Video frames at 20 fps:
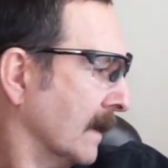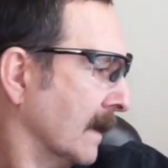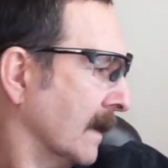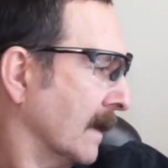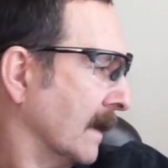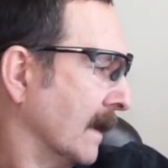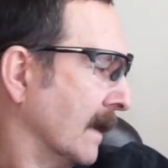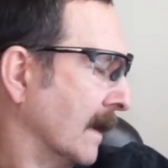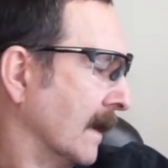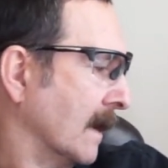
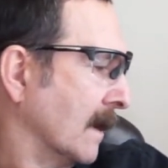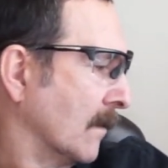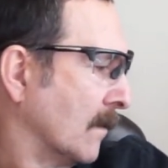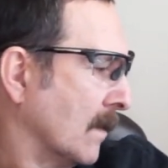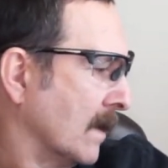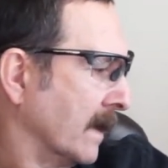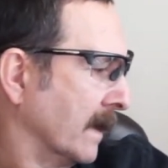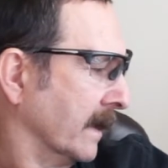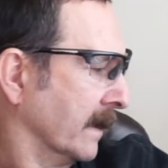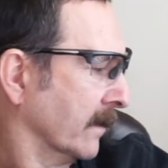and I
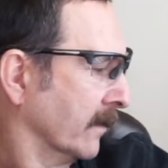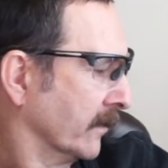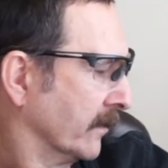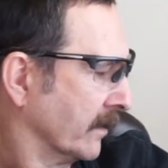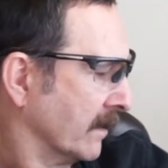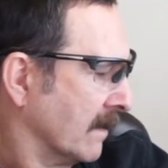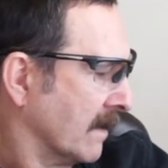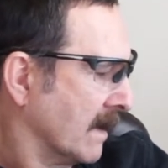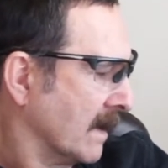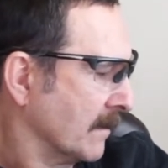want to use
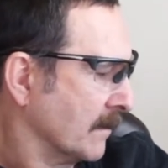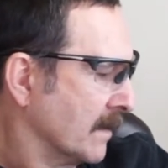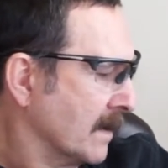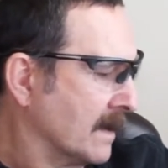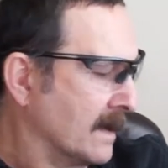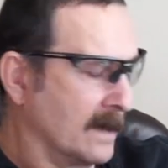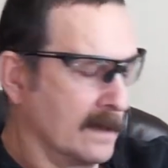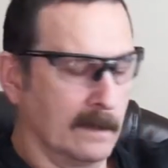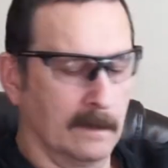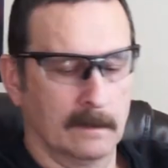it on
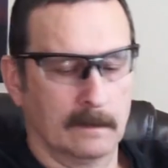my